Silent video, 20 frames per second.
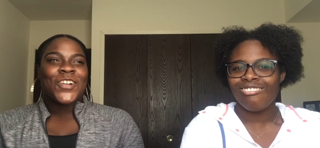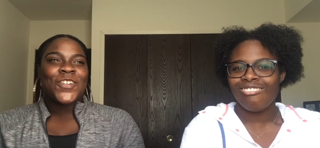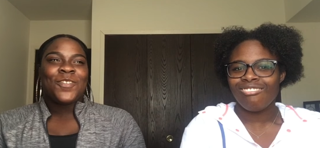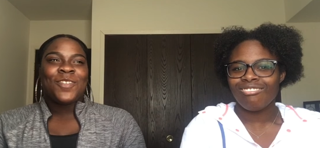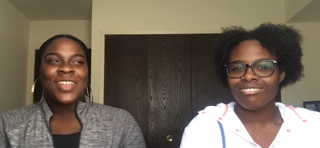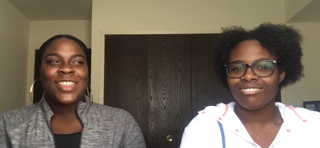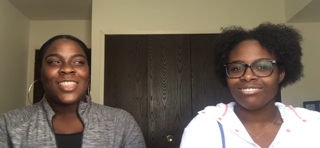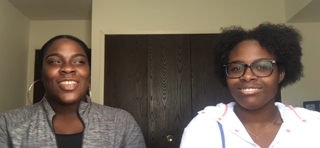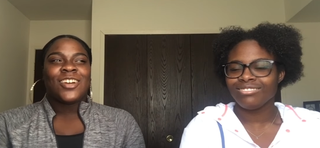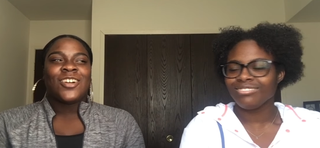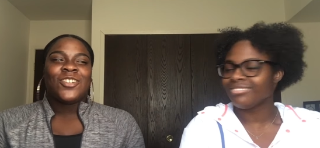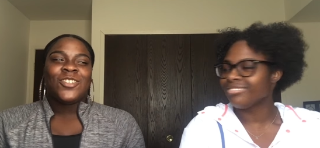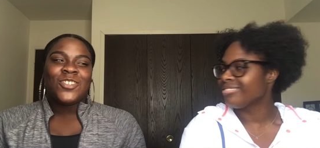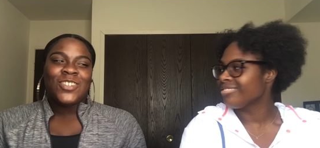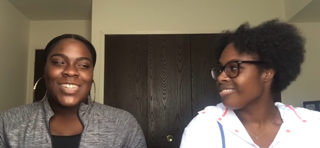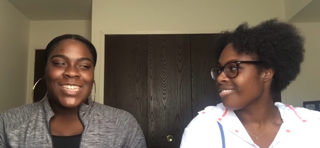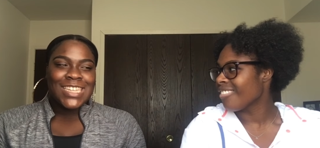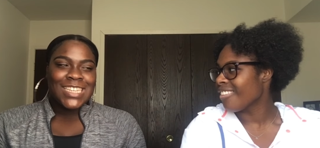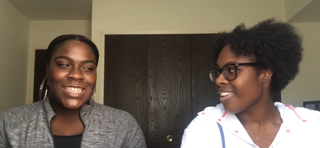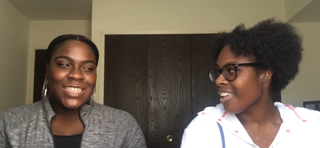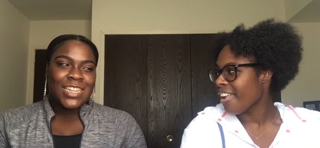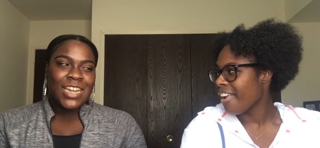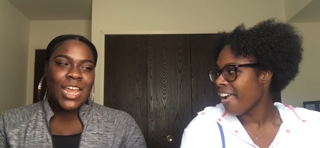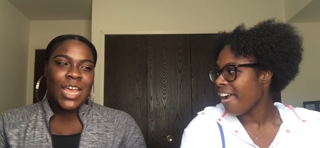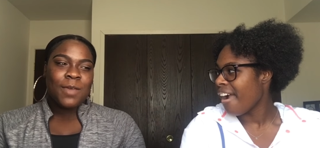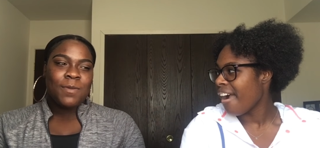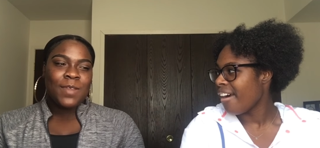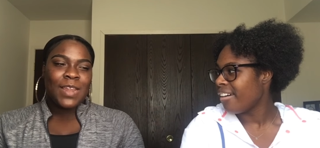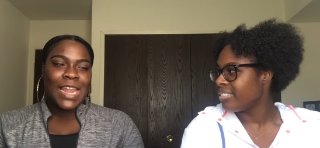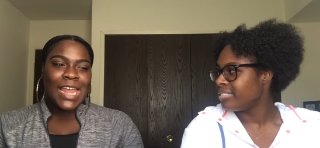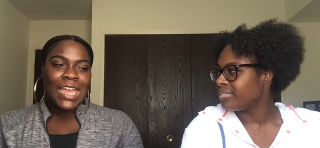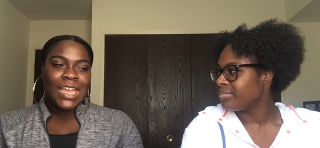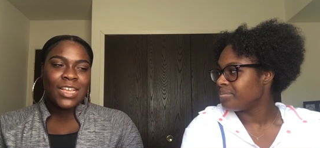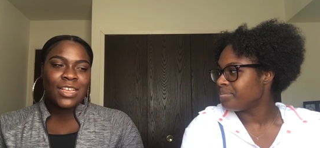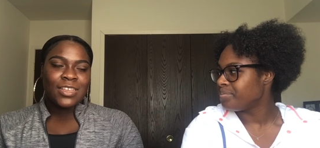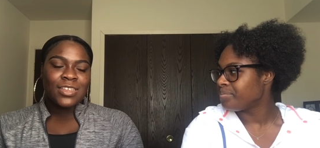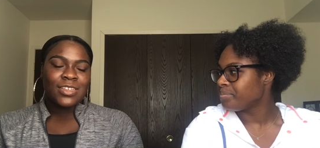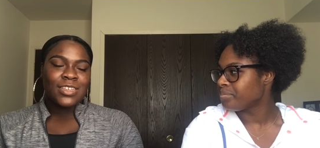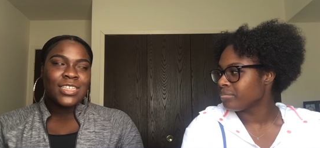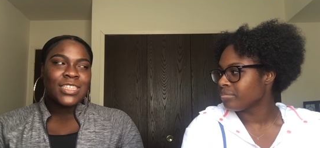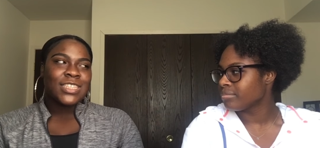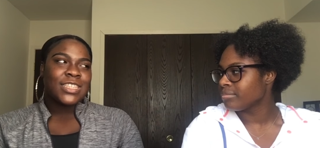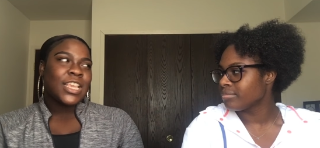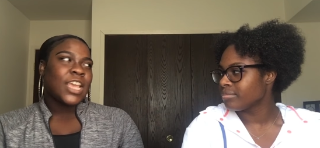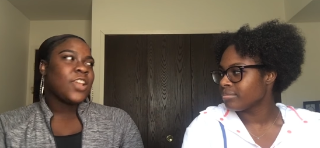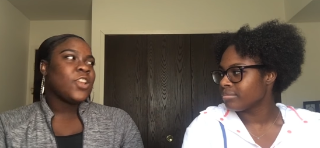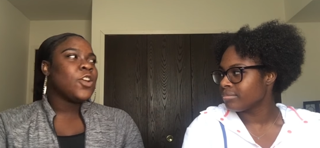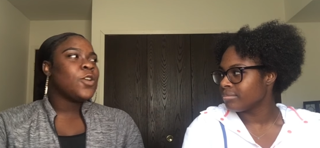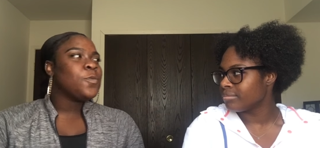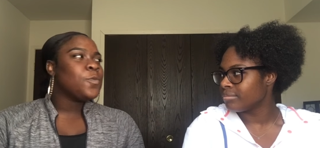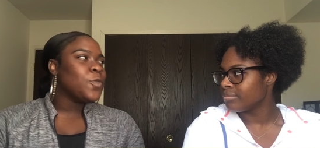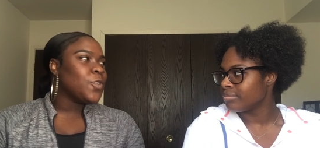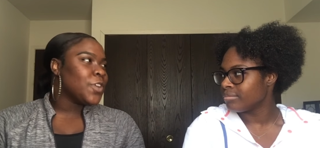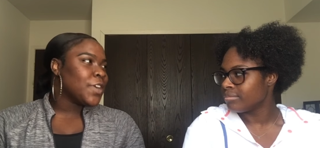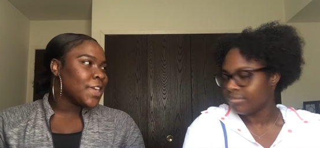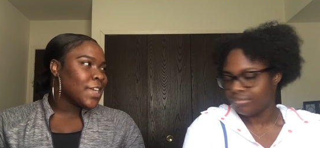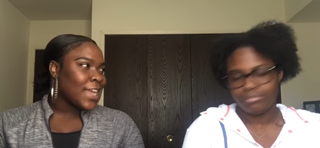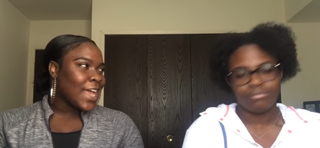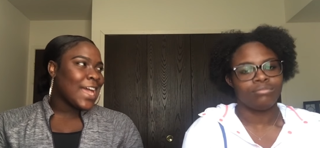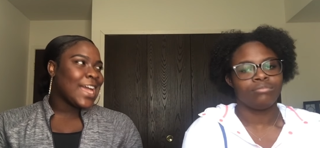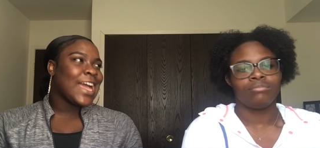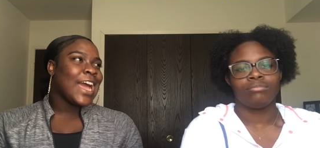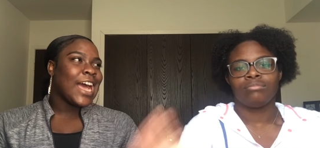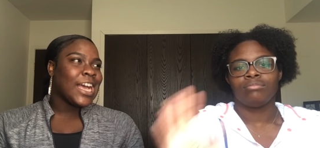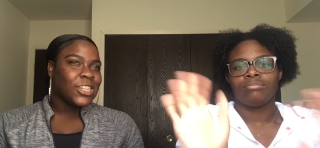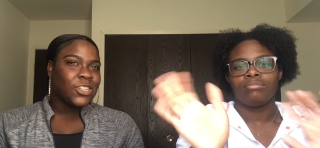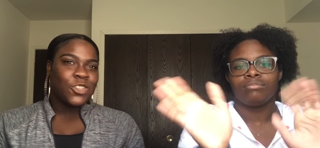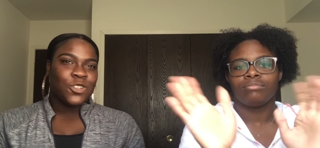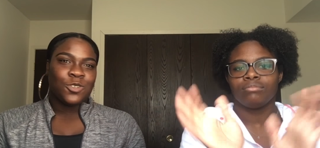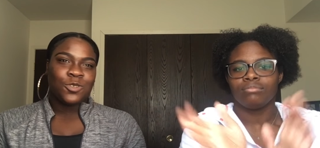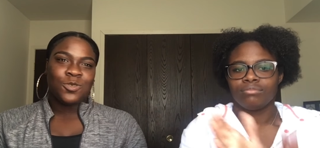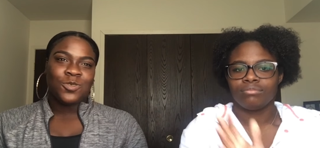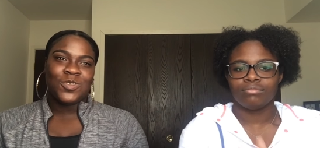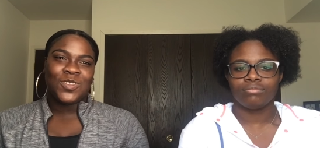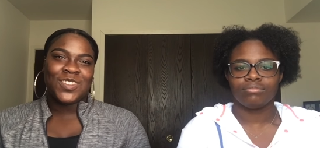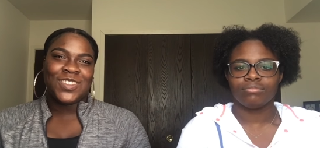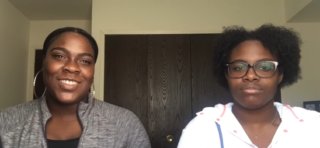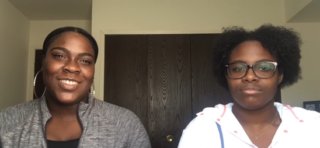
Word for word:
Speaker 1: or we about to go do this, and I'd be like, say no more. I got you.